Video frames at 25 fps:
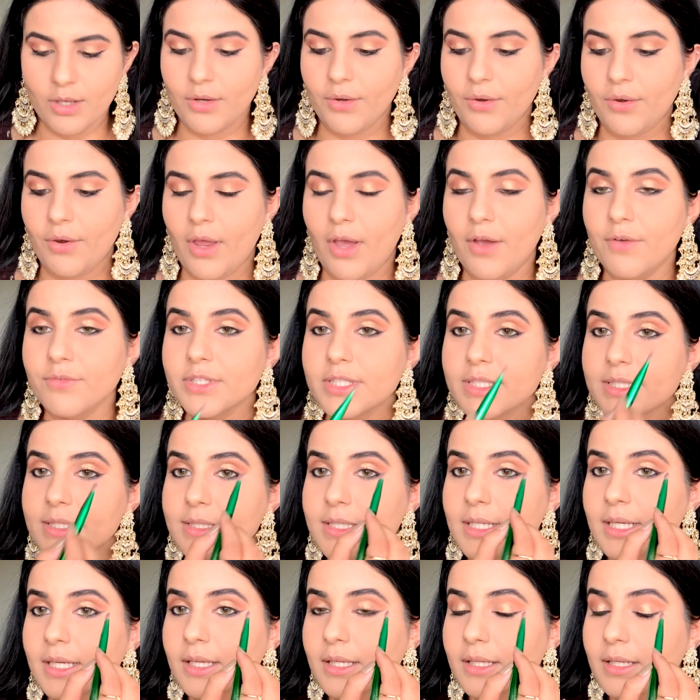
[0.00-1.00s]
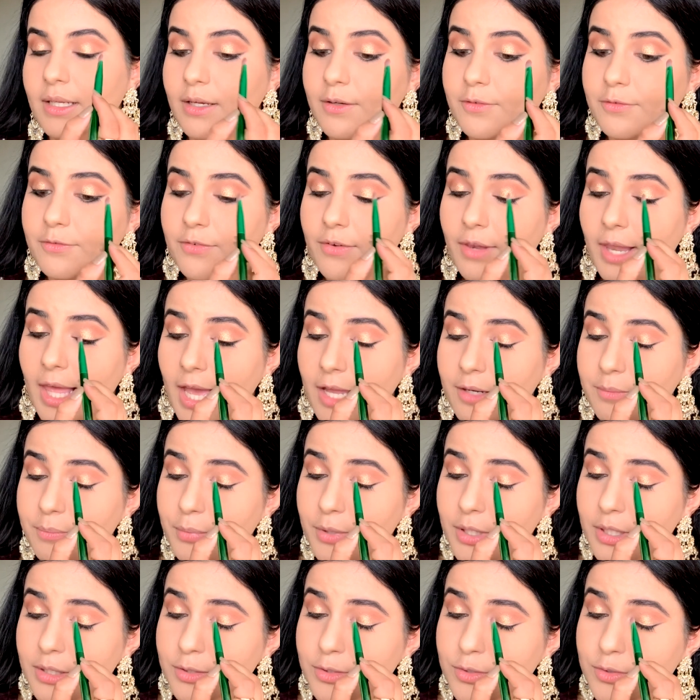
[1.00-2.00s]
Now I've just taken a flat
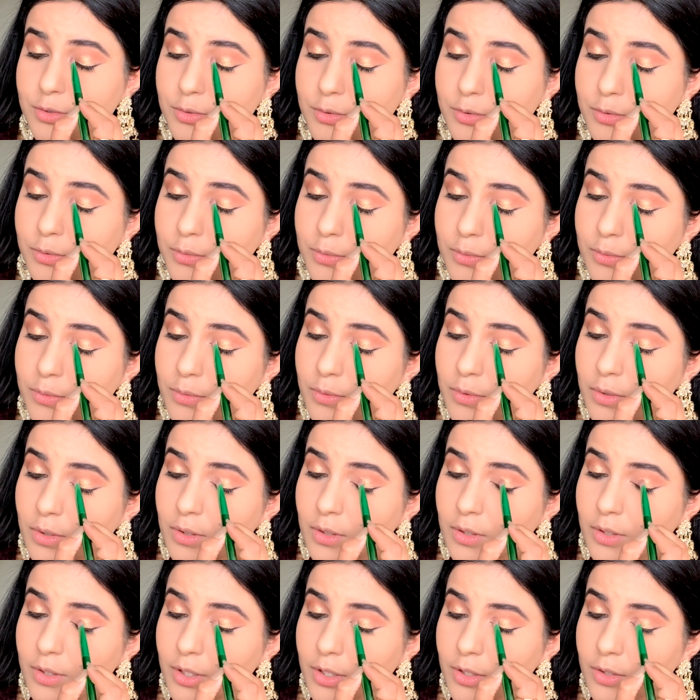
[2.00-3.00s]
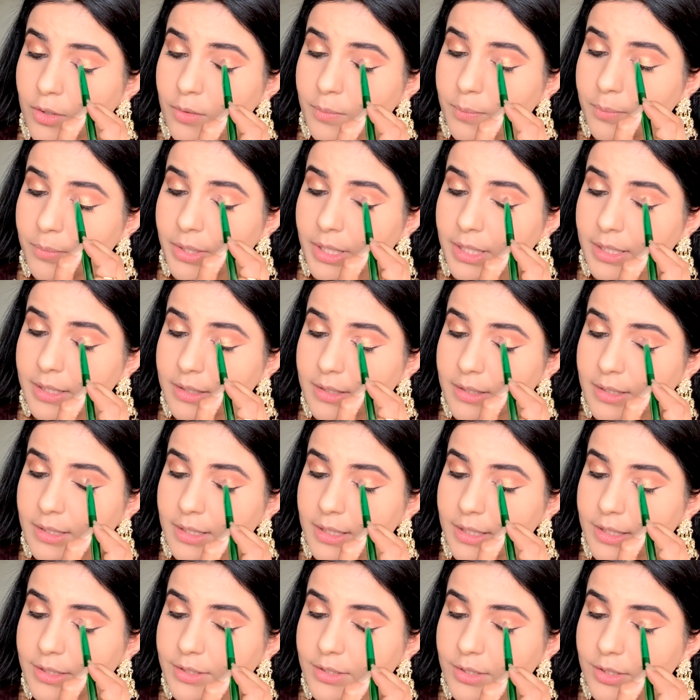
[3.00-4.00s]
brush to bring the
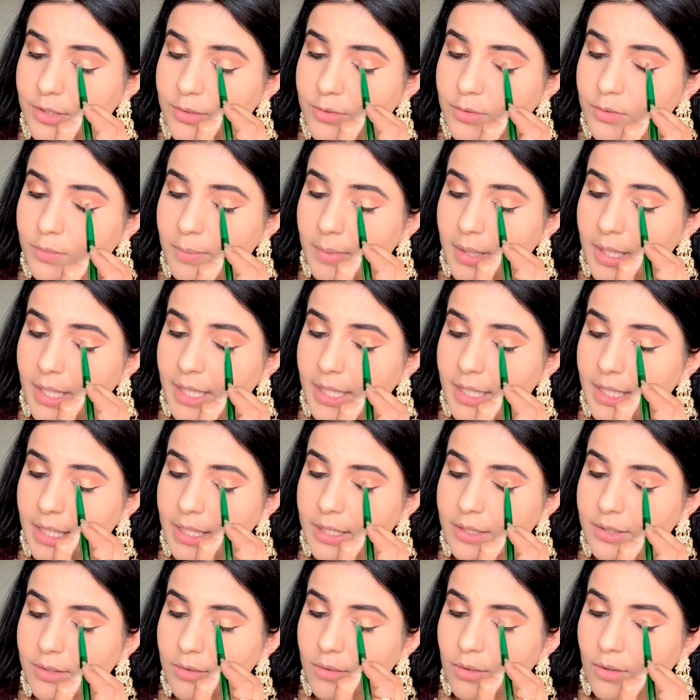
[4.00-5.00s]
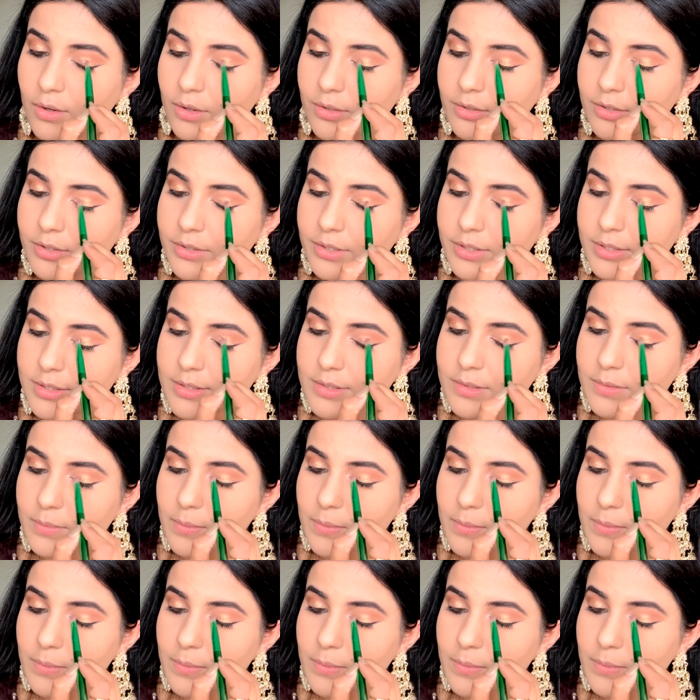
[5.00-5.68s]
glitter to my inner corner as